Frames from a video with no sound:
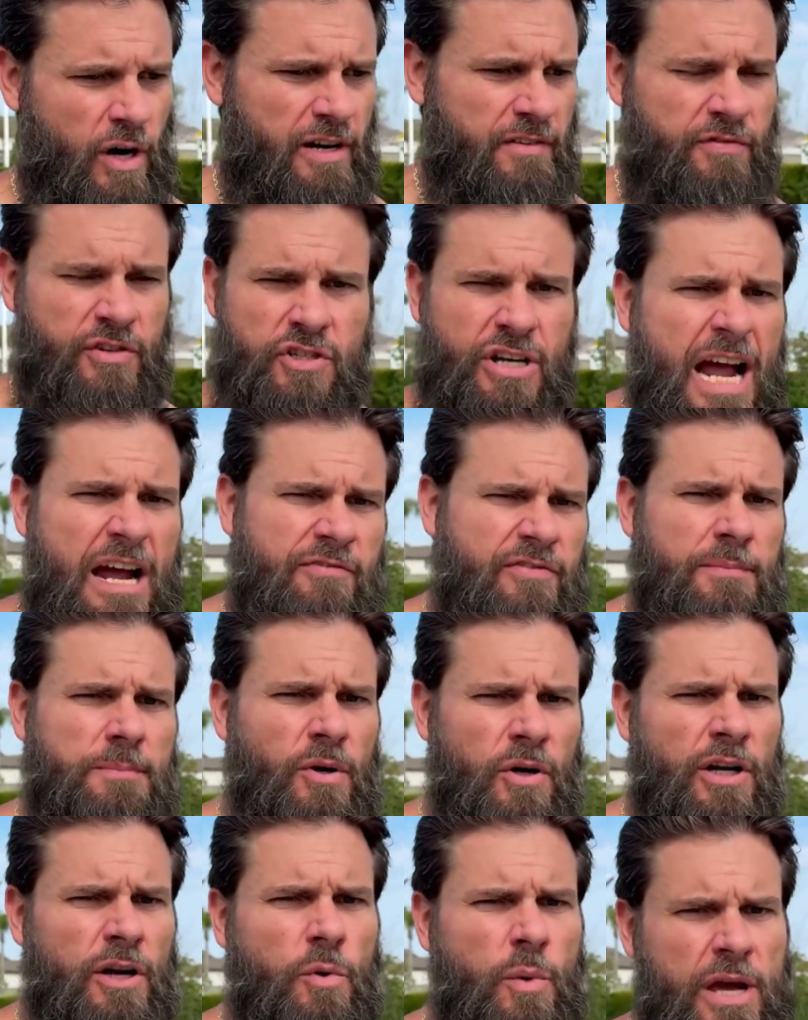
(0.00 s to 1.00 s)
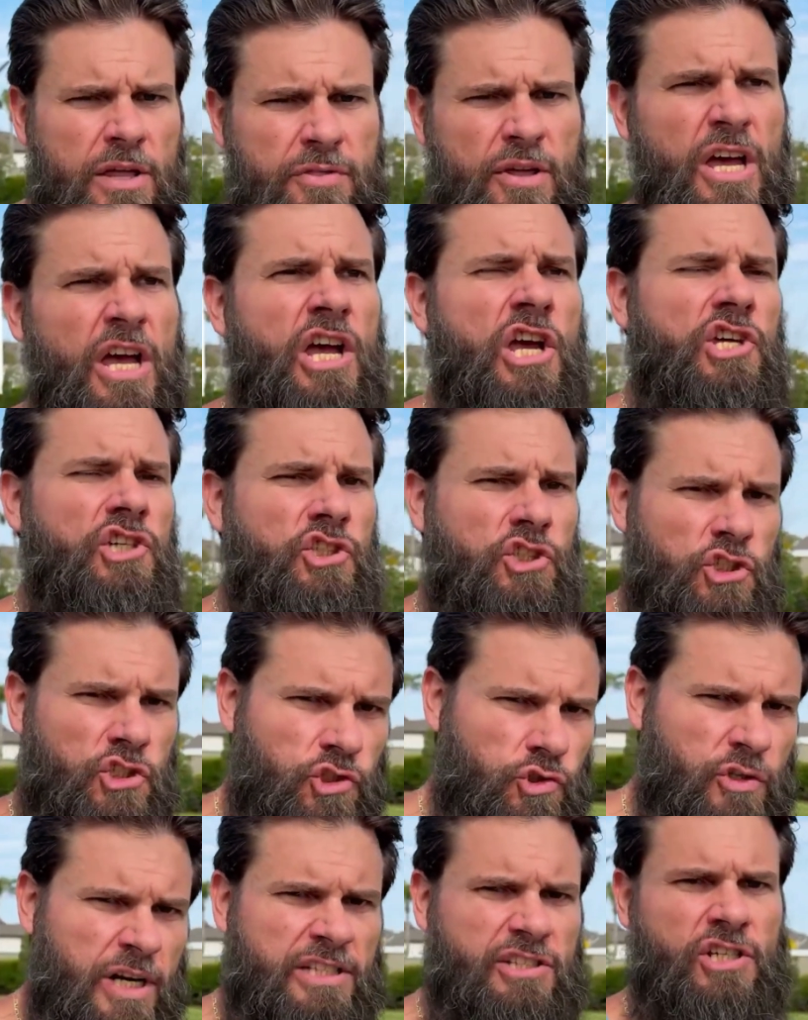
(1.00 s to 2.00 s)
And if you're not familiar with
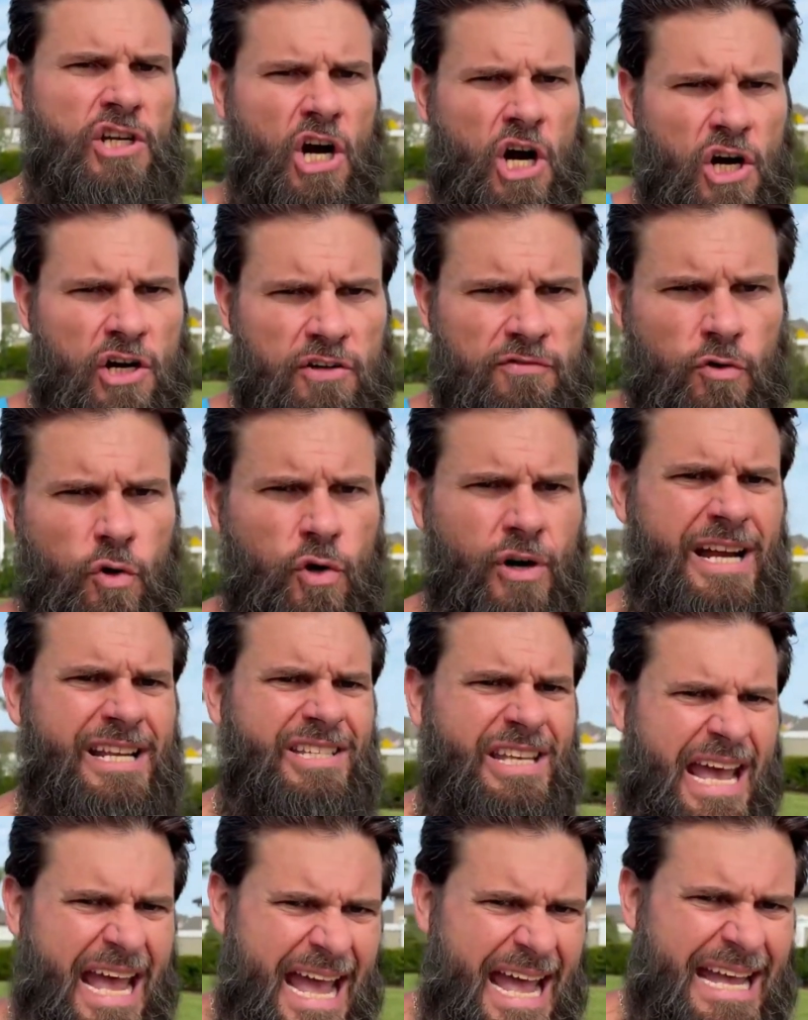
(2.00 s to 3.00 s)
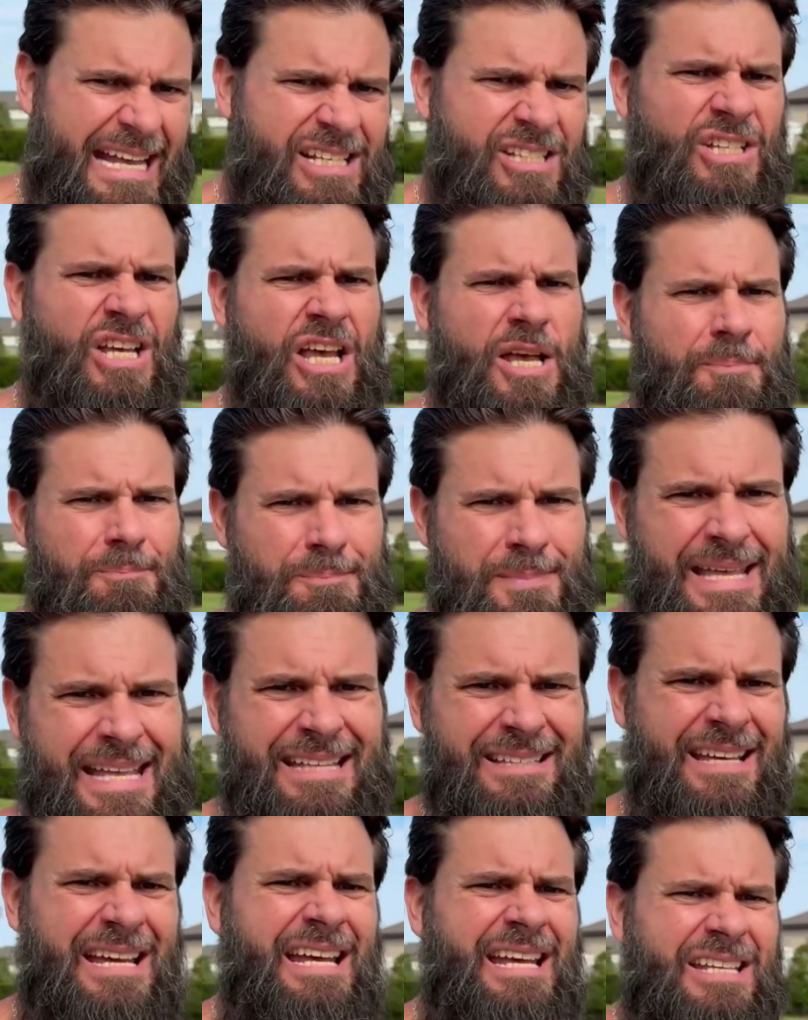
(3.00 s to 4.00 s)
strict carnivore, it's eggs,
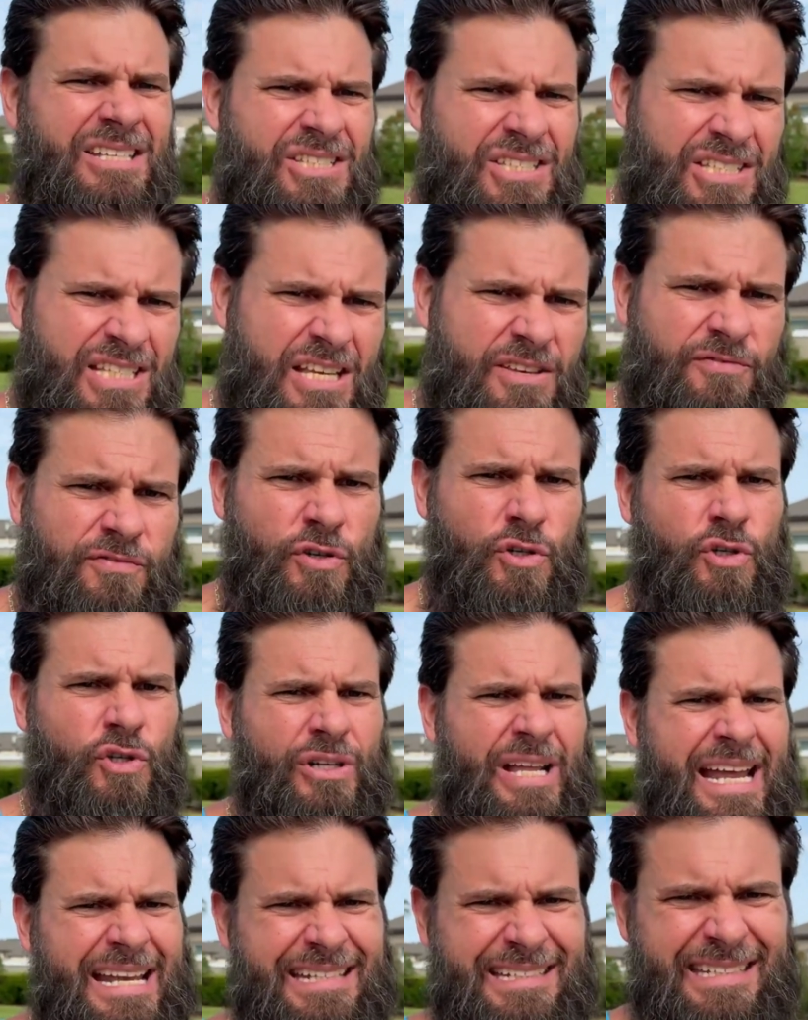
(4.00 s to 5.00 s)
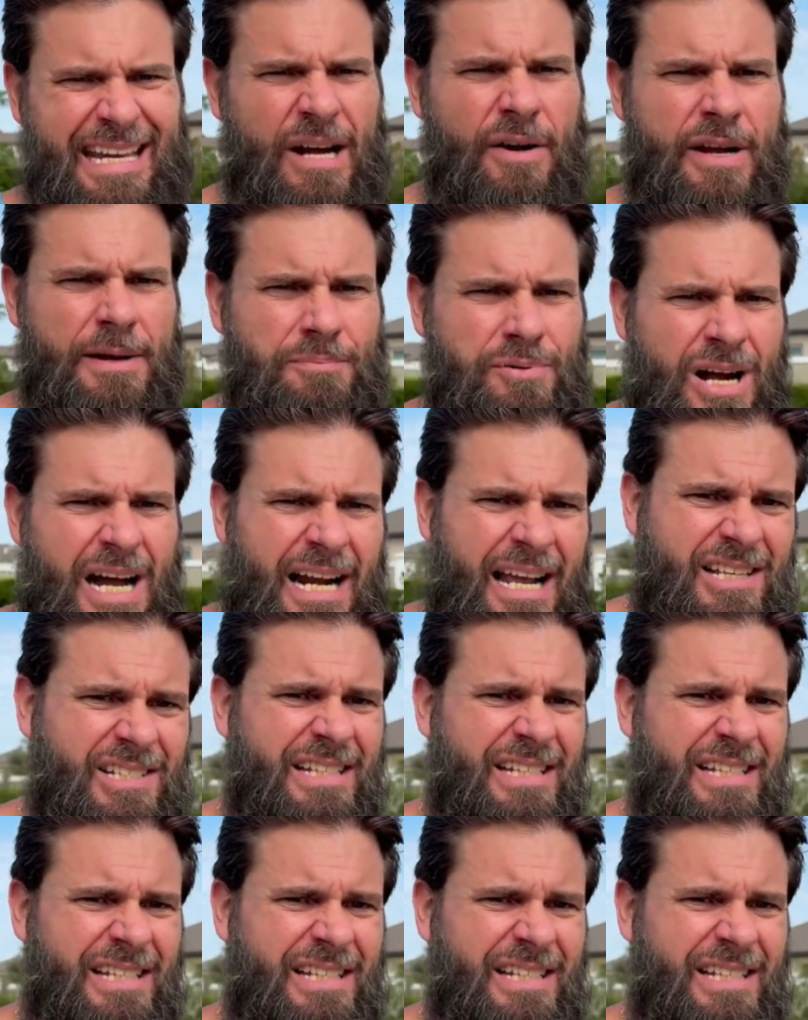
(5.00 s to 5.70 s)
meat, seafood, and dairy products.